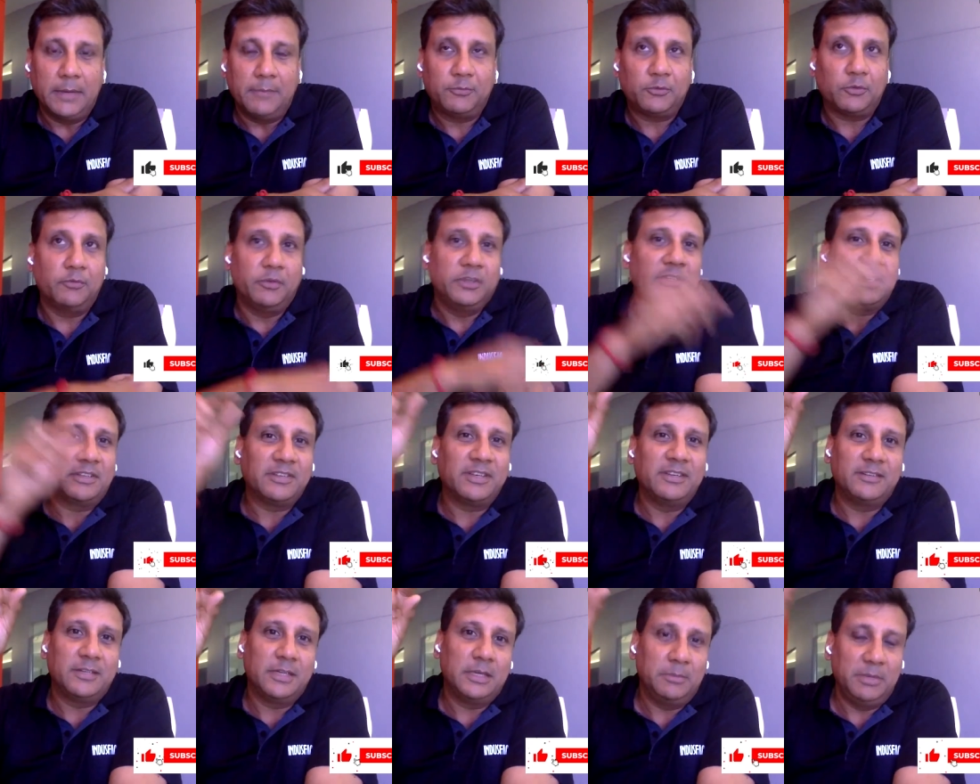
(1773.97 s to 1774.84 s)
So which
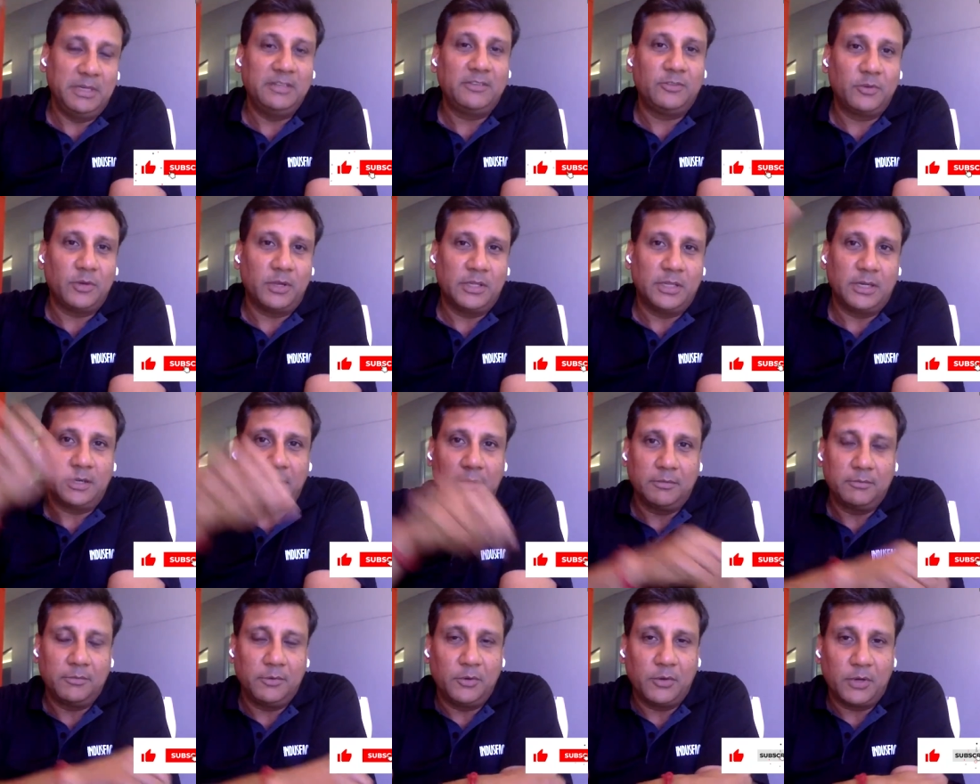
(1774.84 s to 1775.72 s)
essentially means you're
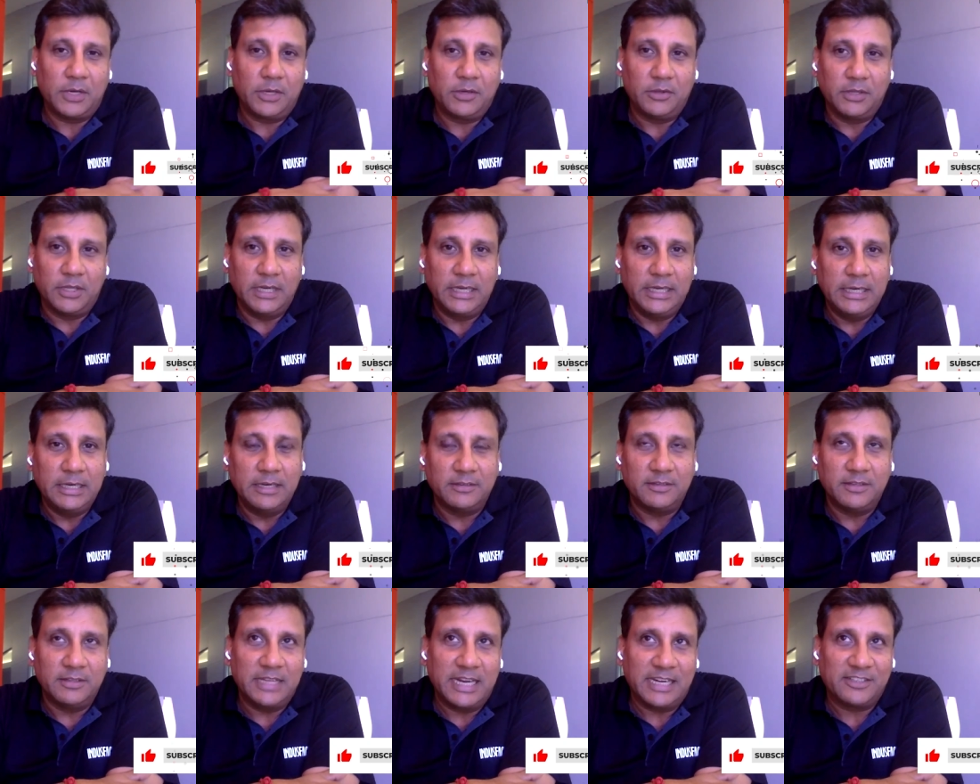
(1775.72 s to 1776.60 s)
the
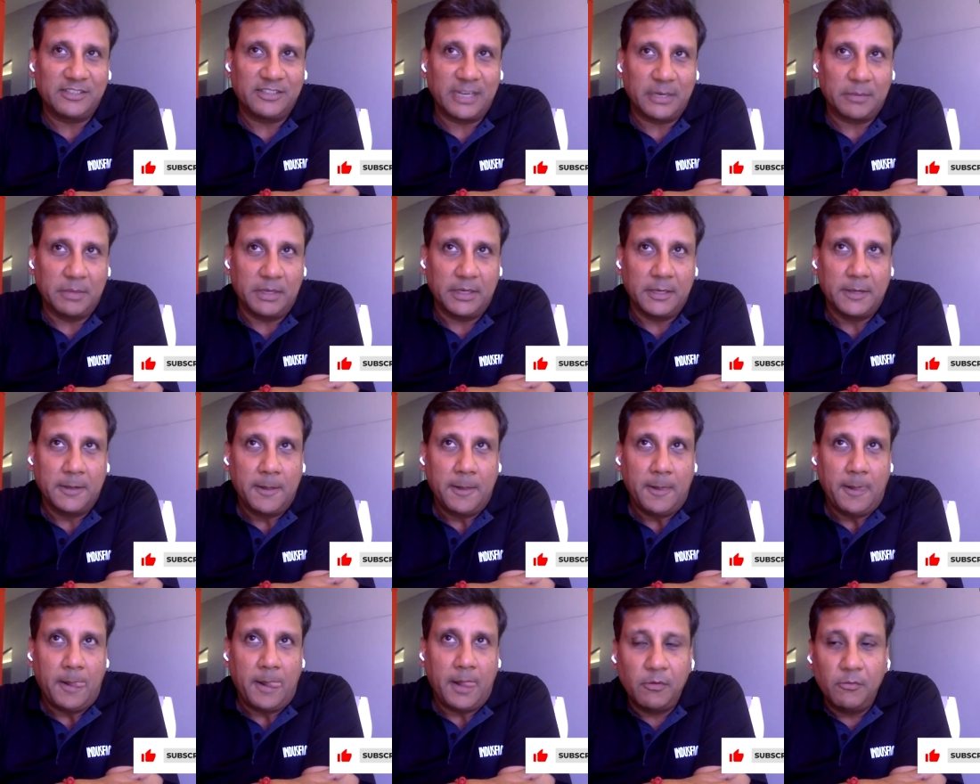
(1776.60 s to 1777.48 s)
leaders in that segment.
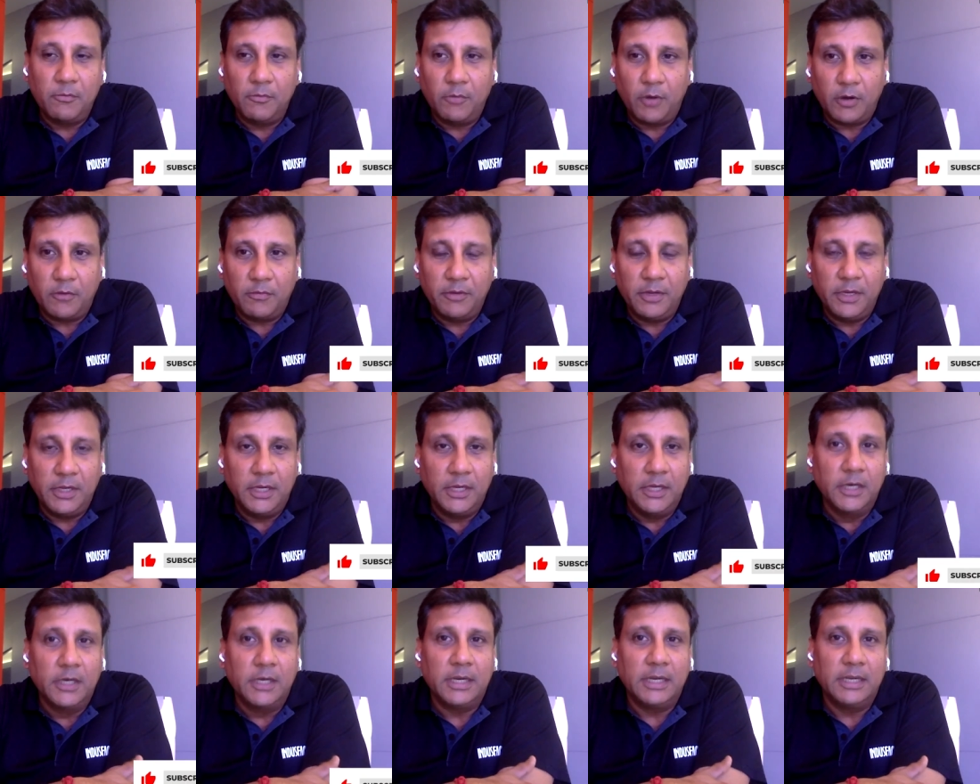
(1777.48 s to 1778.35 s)
From what
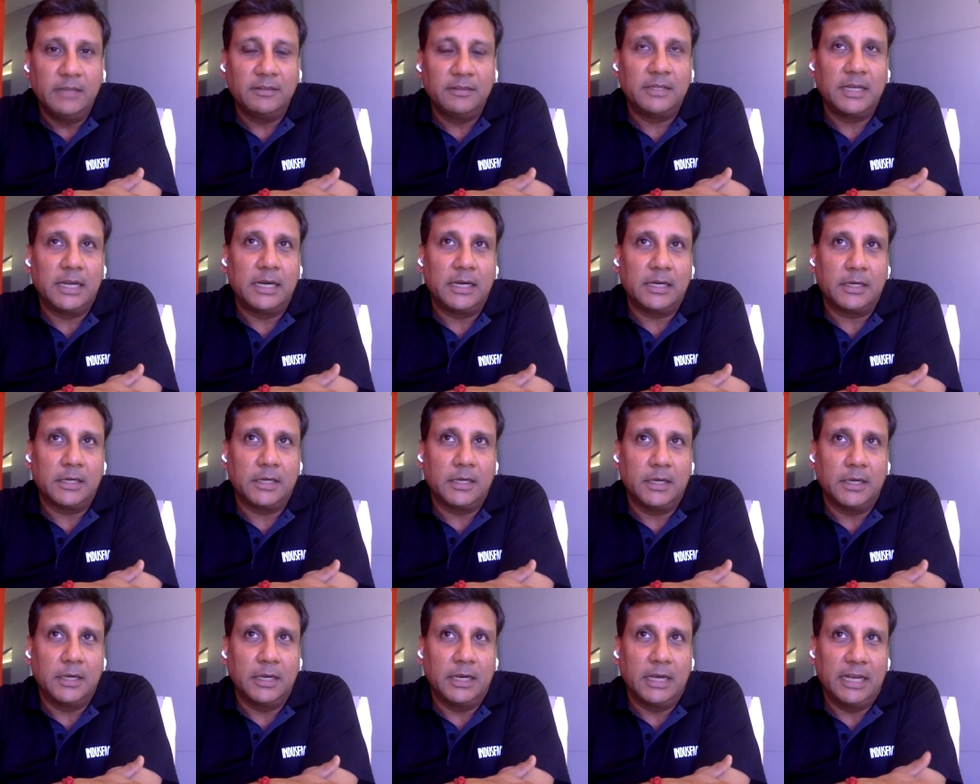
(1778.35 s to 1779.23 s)
we hear is
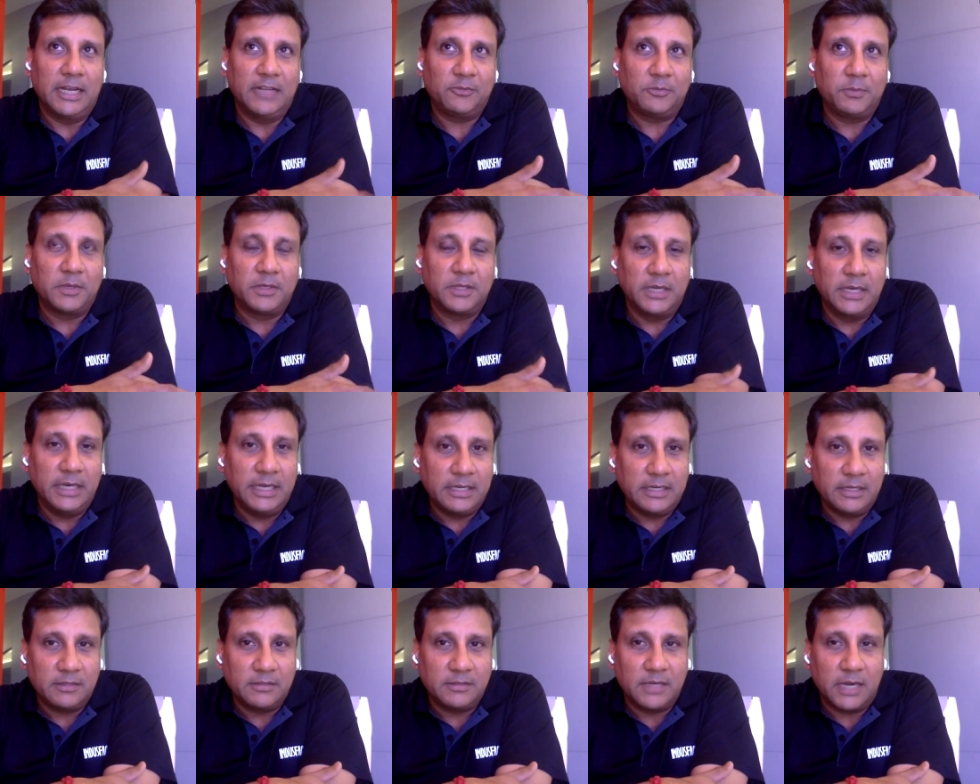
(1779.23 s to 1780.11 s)
that as per the
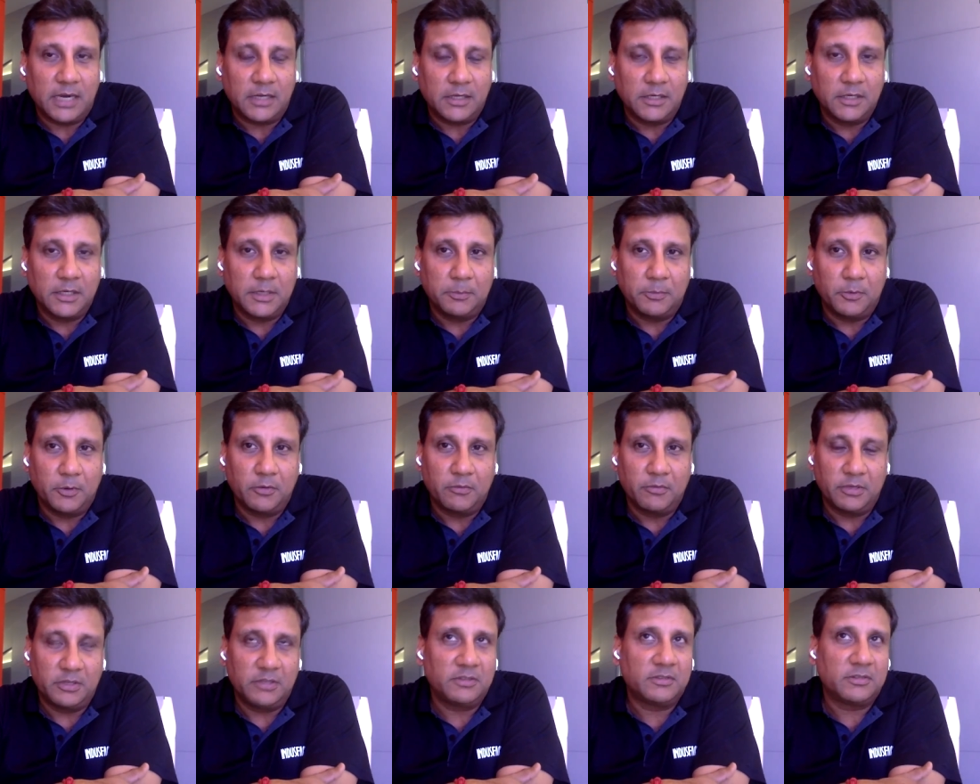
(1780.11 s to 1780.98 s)
latest Gartner
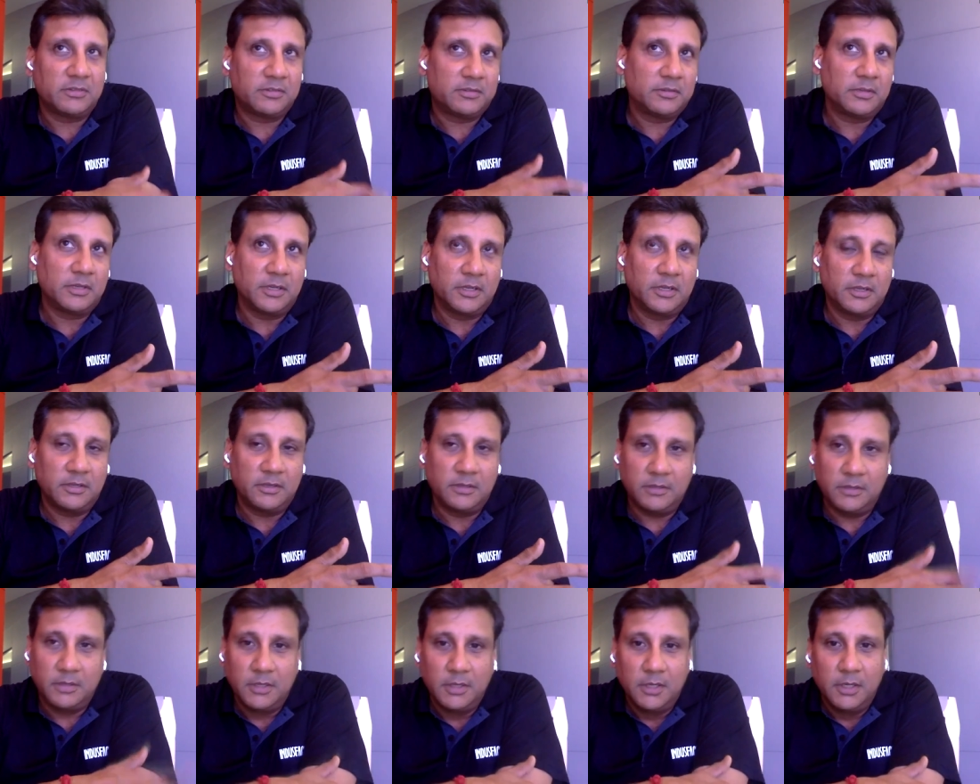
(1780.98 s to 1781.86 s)
report, which is
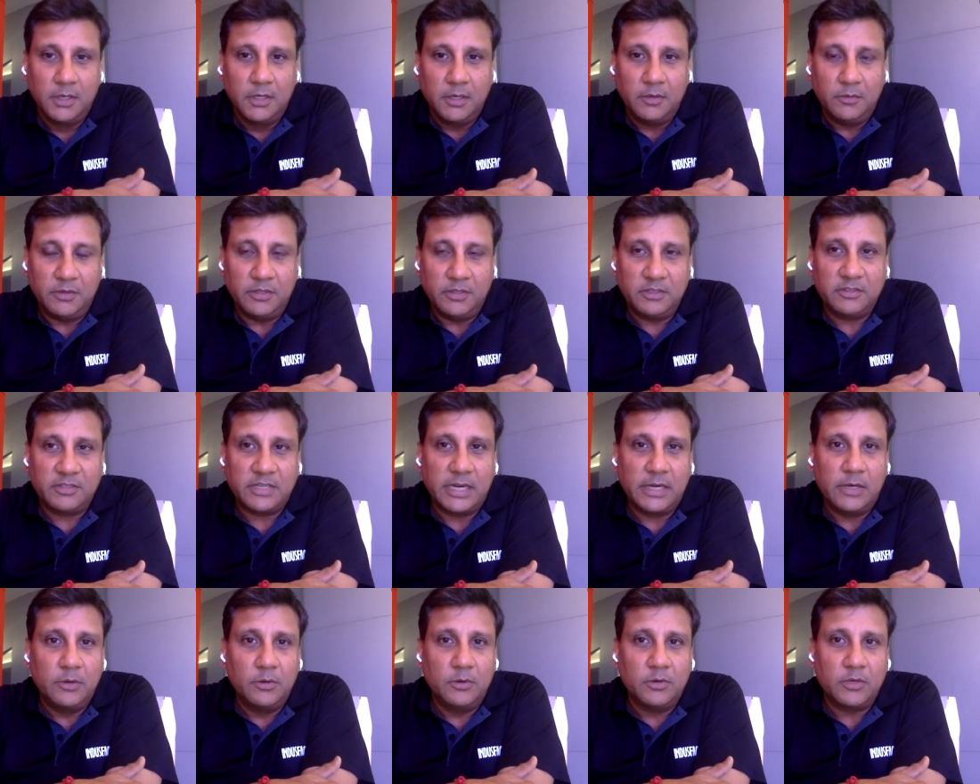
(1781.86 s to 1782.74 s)

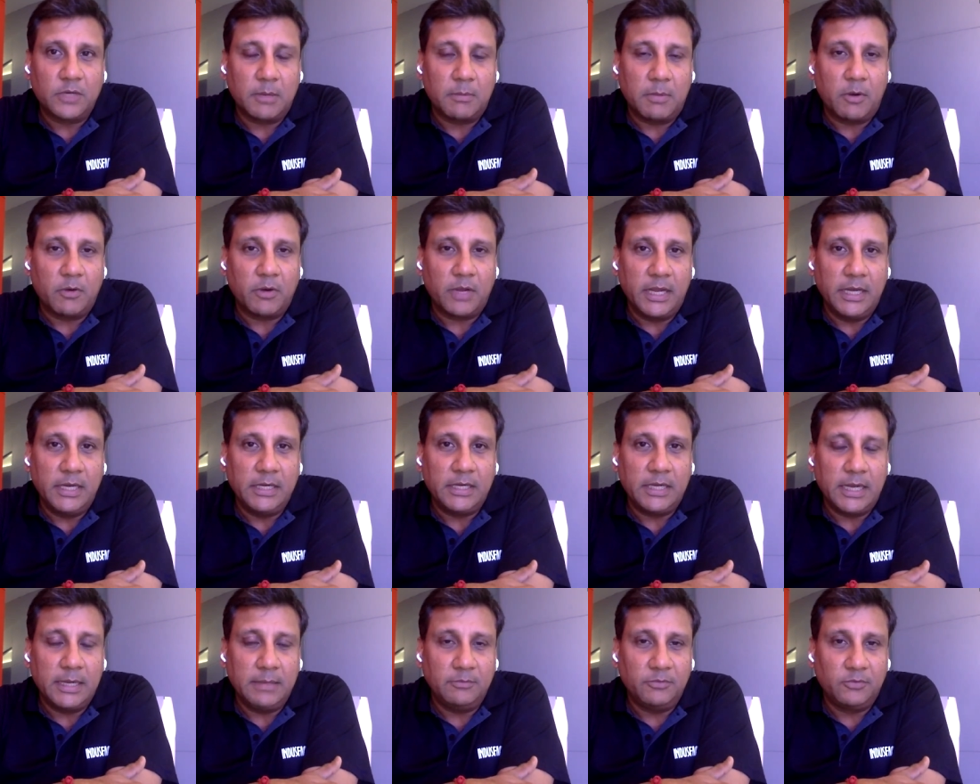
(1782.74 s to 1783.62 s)
scheduled to come out
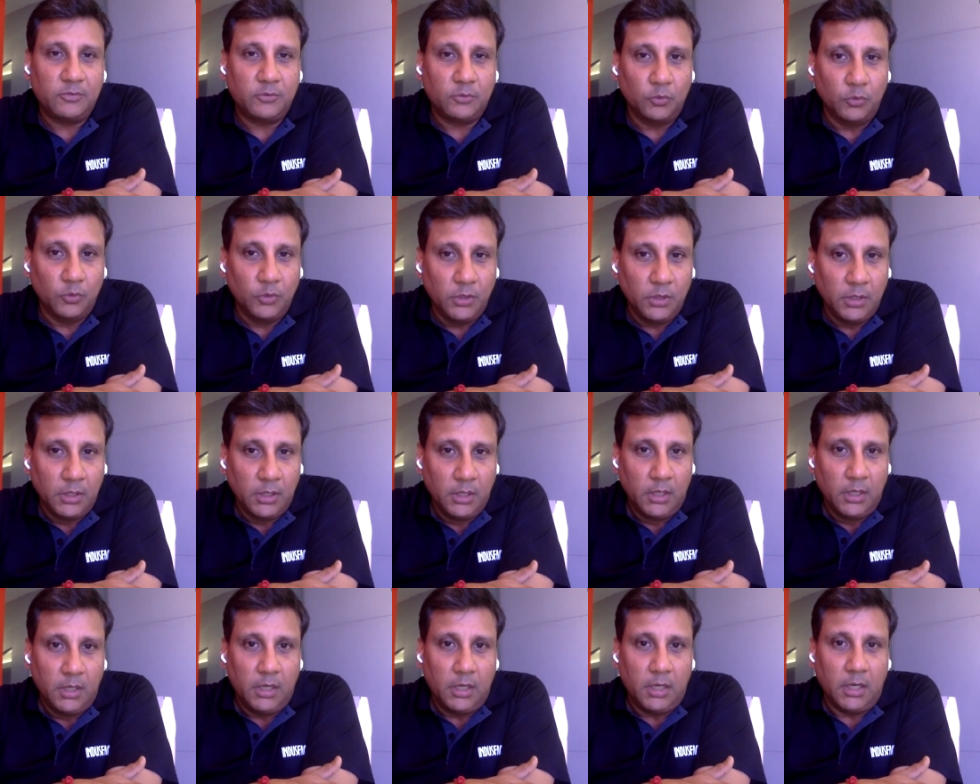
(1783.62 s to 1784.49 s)
anytime
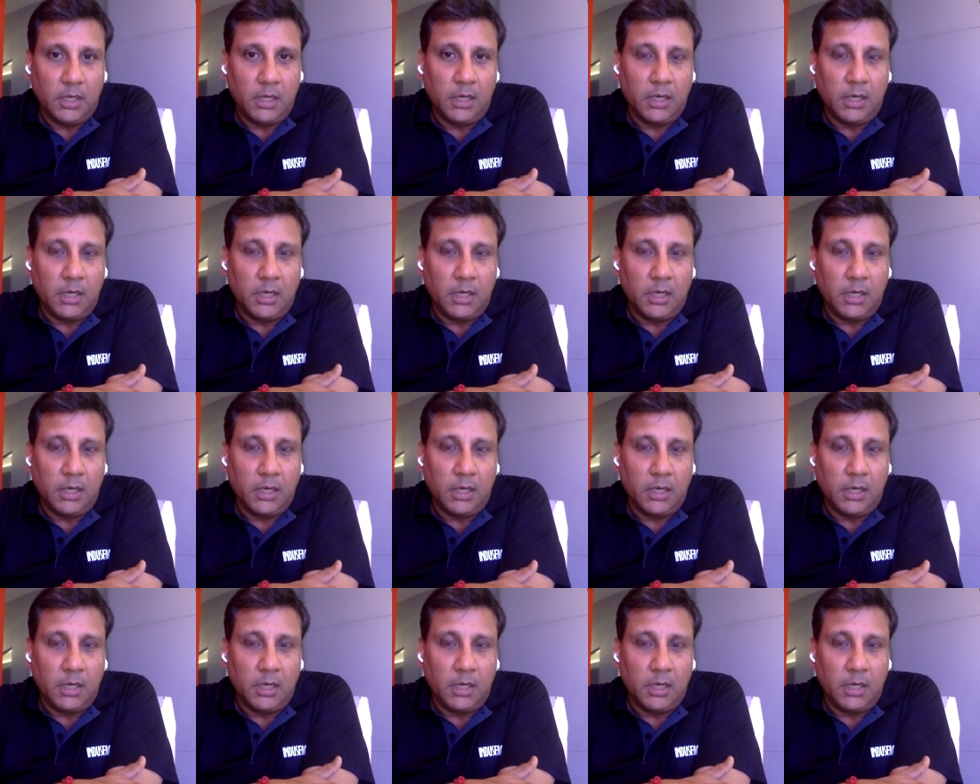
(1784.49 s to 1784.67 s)
soon,